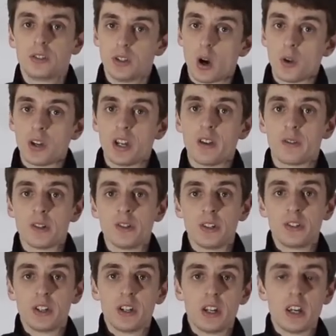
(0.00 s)
The only difference
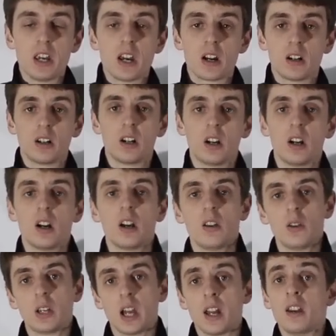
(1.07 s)
is that here
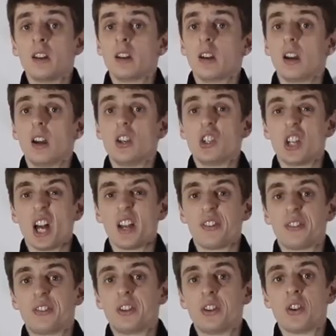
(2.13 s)
you can
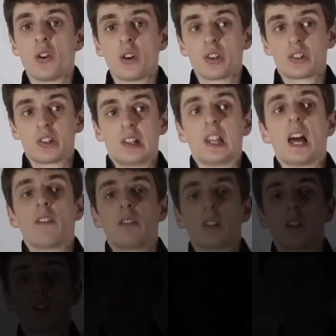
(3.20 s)
adjust the noise
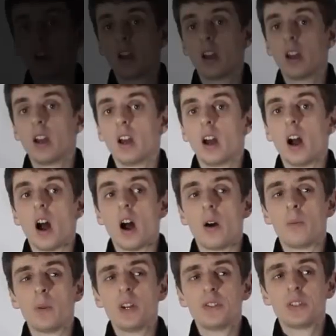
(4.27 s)
level.
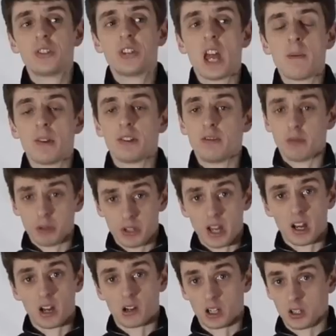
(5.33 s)
It's the same as if you would
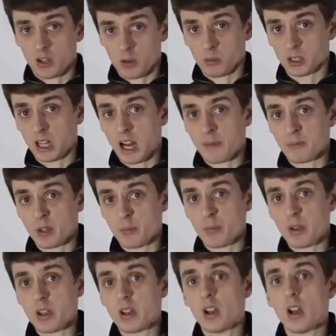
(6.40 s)
take our normal carbon
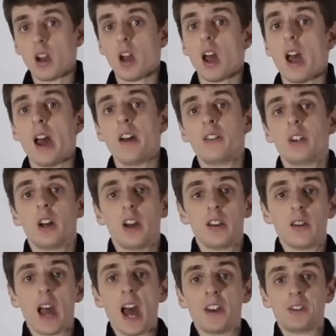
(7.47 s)
GP and
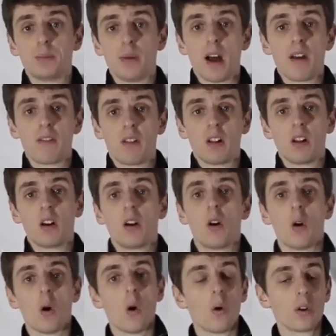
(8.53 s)
you add the baffle
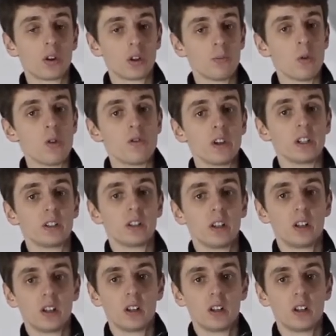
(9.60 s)
or you remove it.